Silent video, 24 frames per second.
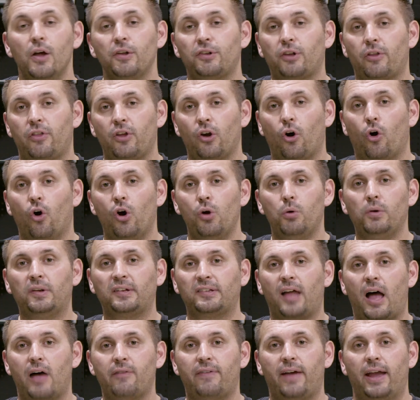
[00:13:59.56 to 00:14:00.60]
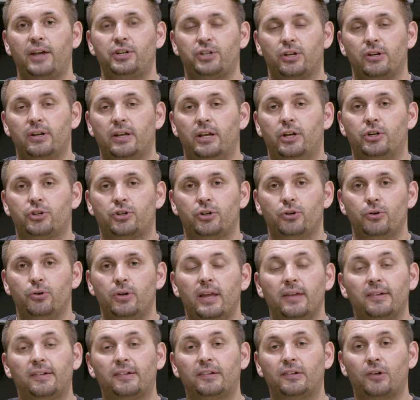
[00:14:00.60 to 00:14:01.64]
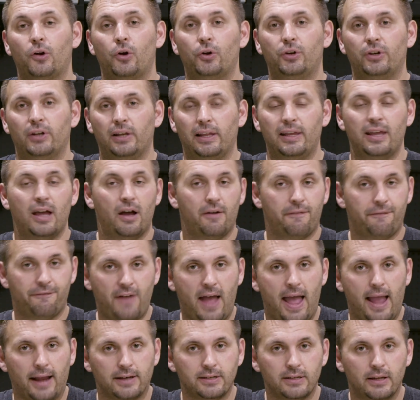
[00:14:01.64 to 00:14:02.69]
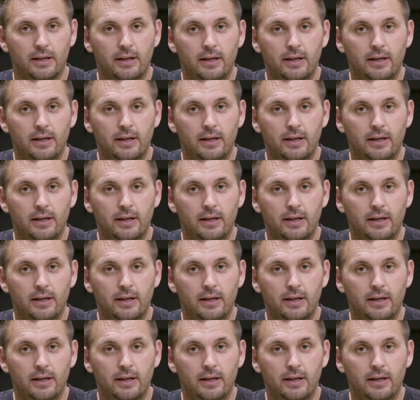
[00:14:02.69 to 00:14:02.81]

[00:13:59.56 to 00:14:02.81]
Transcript: So the oil starvation issue is certainly a fact.